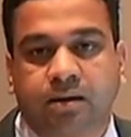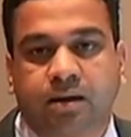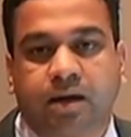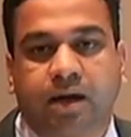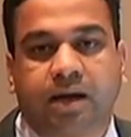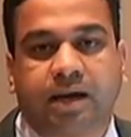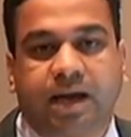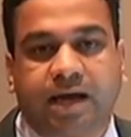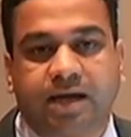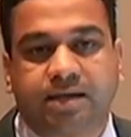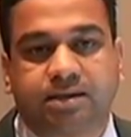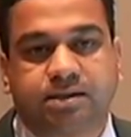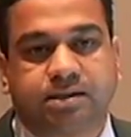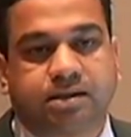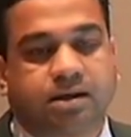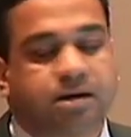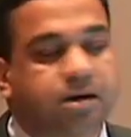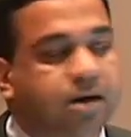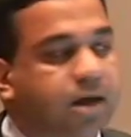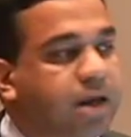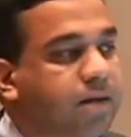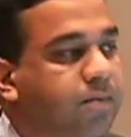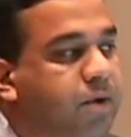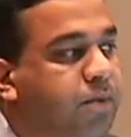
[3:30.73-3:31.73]
And as
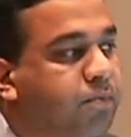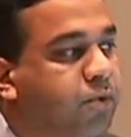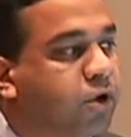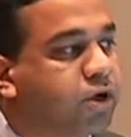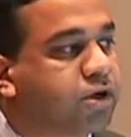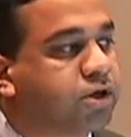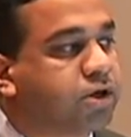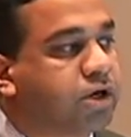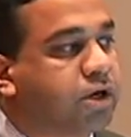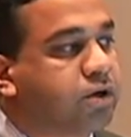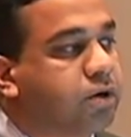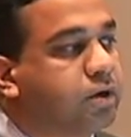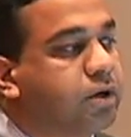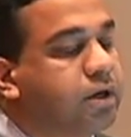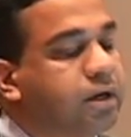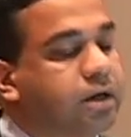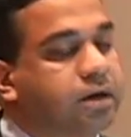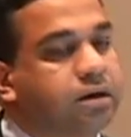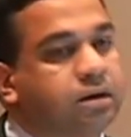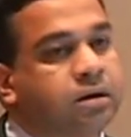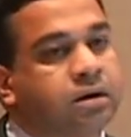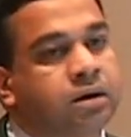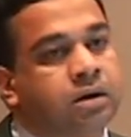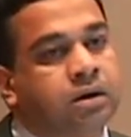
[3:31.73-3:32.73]
Amy pointed out
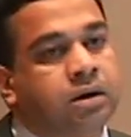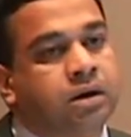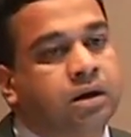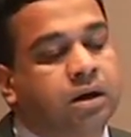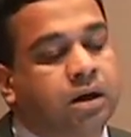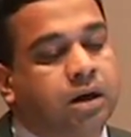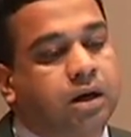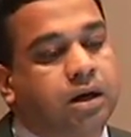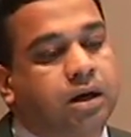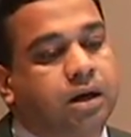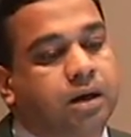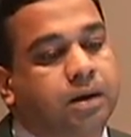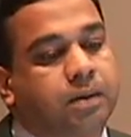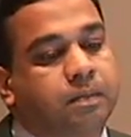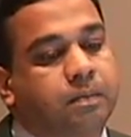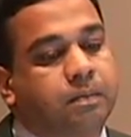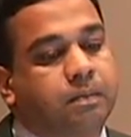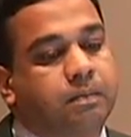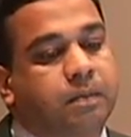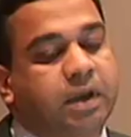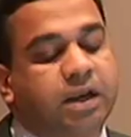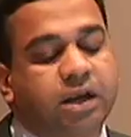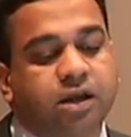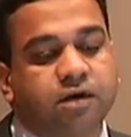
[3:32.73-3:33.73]
earlier,
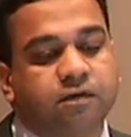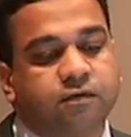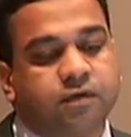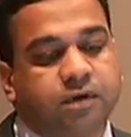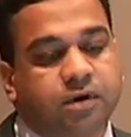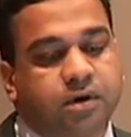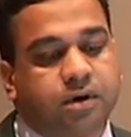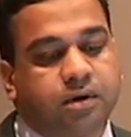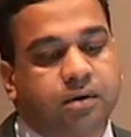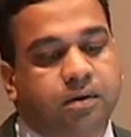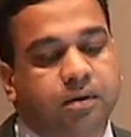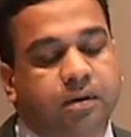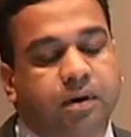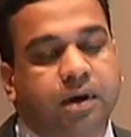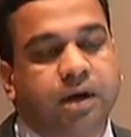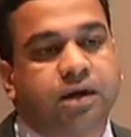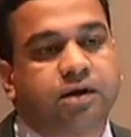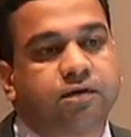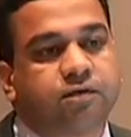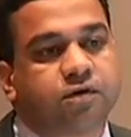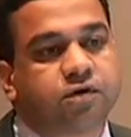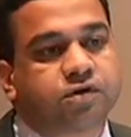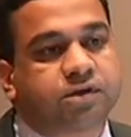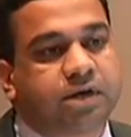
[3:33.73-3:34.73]
many of the
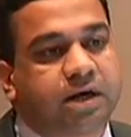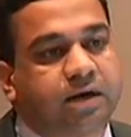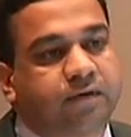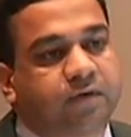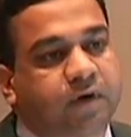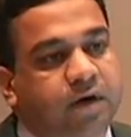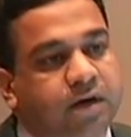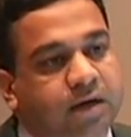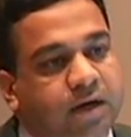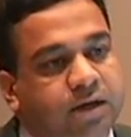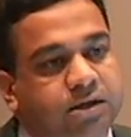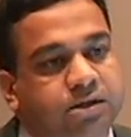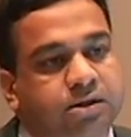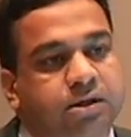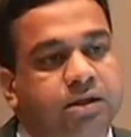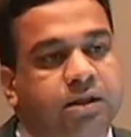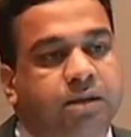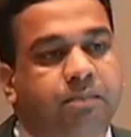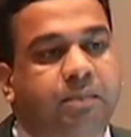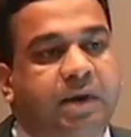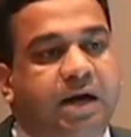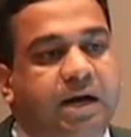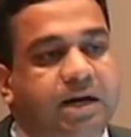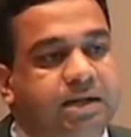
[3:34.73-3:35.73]
interviews that I've conducted in the
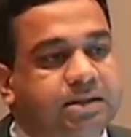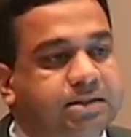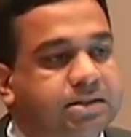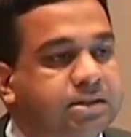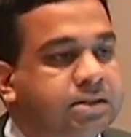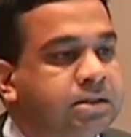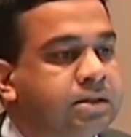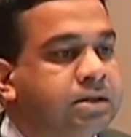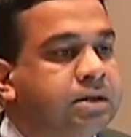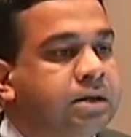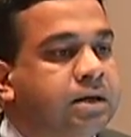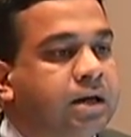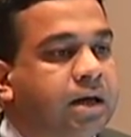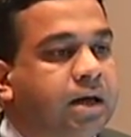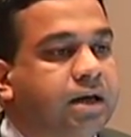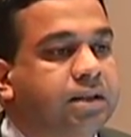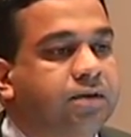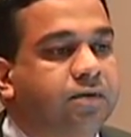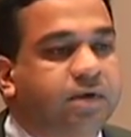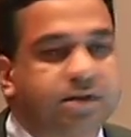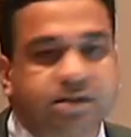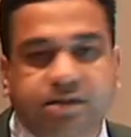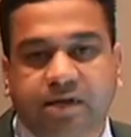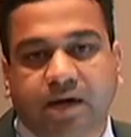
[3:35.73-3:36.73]
past and
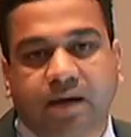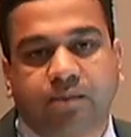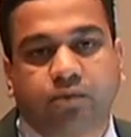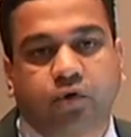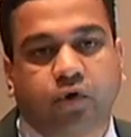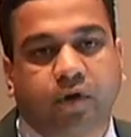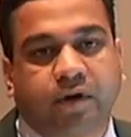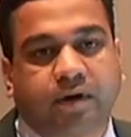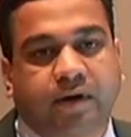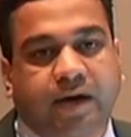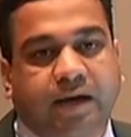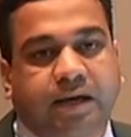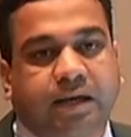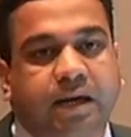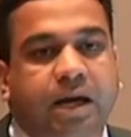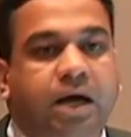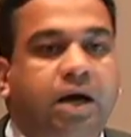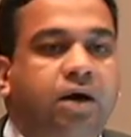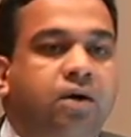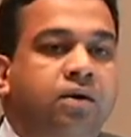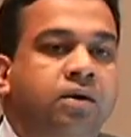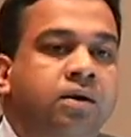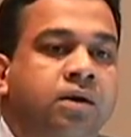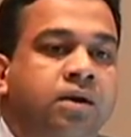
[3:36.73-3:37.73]
the ones that I'm doing right
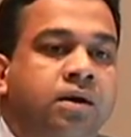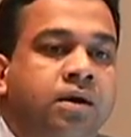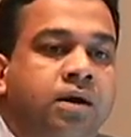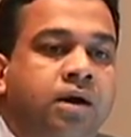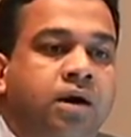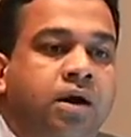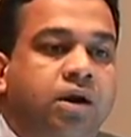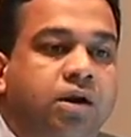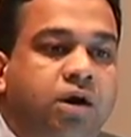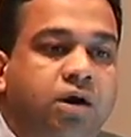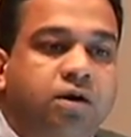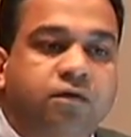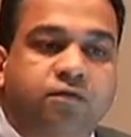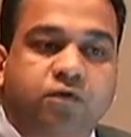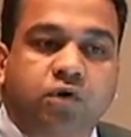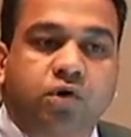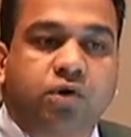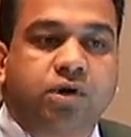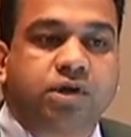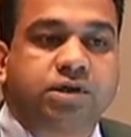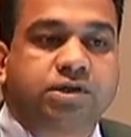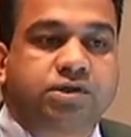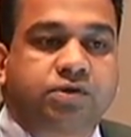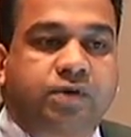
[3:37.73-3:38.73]
now, a lot of
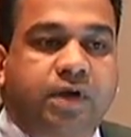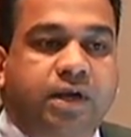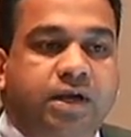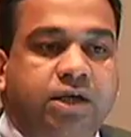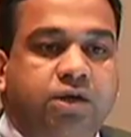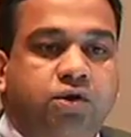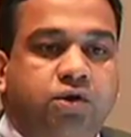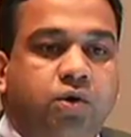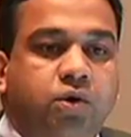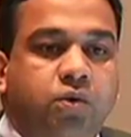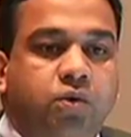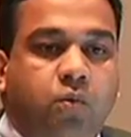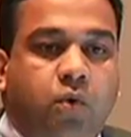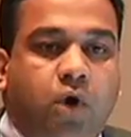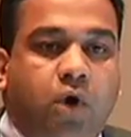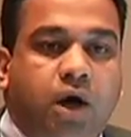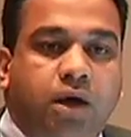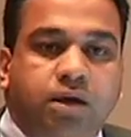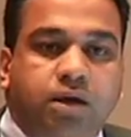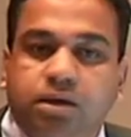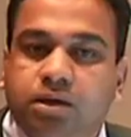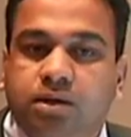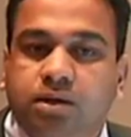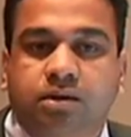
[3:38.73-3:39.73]
donors really don't
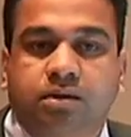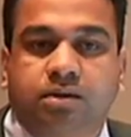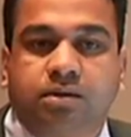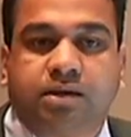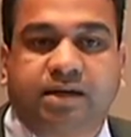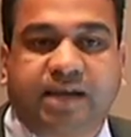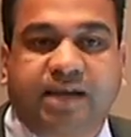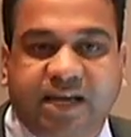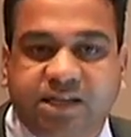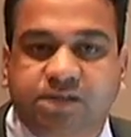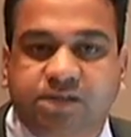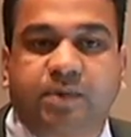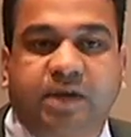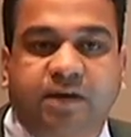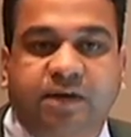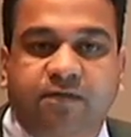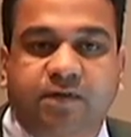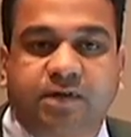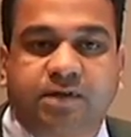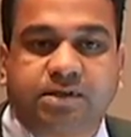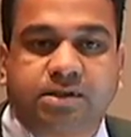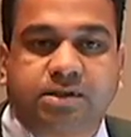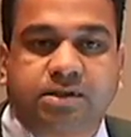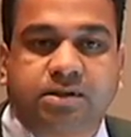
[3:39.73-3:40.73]
want the tax
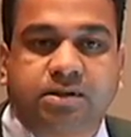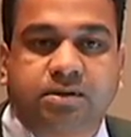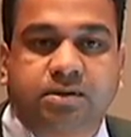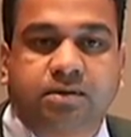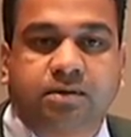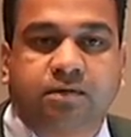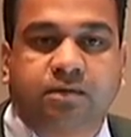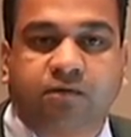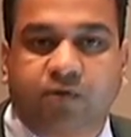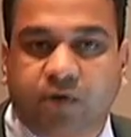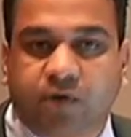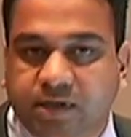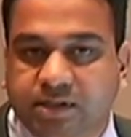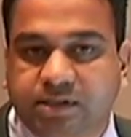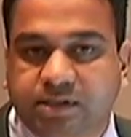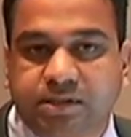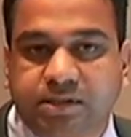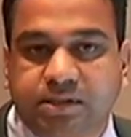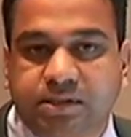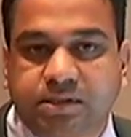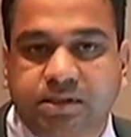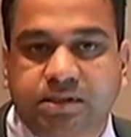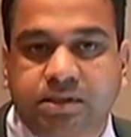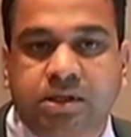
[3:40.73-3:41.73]
benefits, for
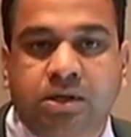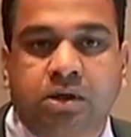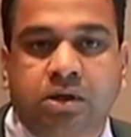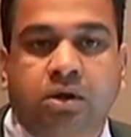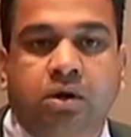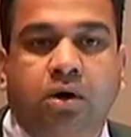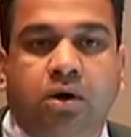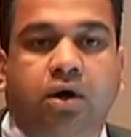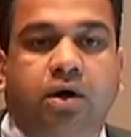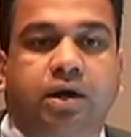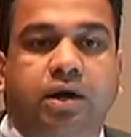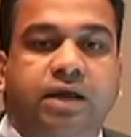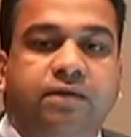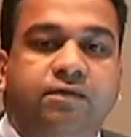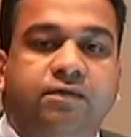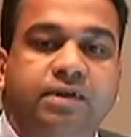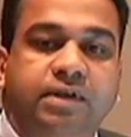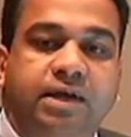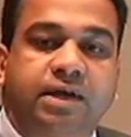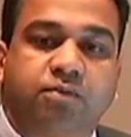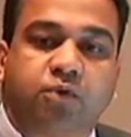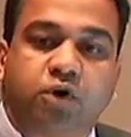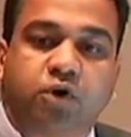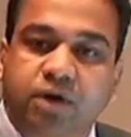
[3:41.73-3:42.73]
instance, or even
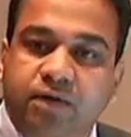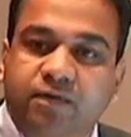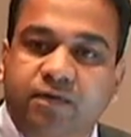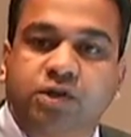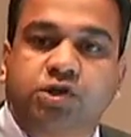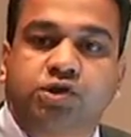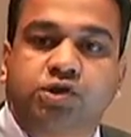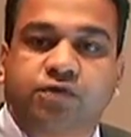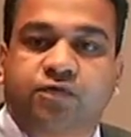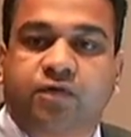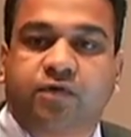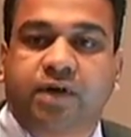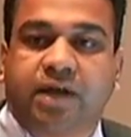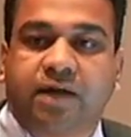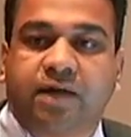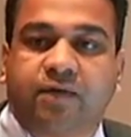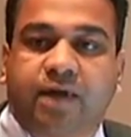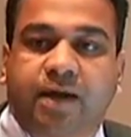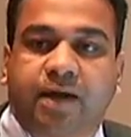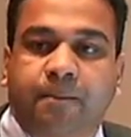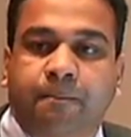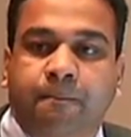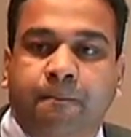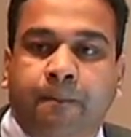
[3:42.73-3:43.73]
the motivations for
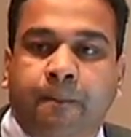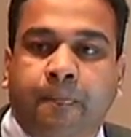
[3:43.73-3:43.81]
giving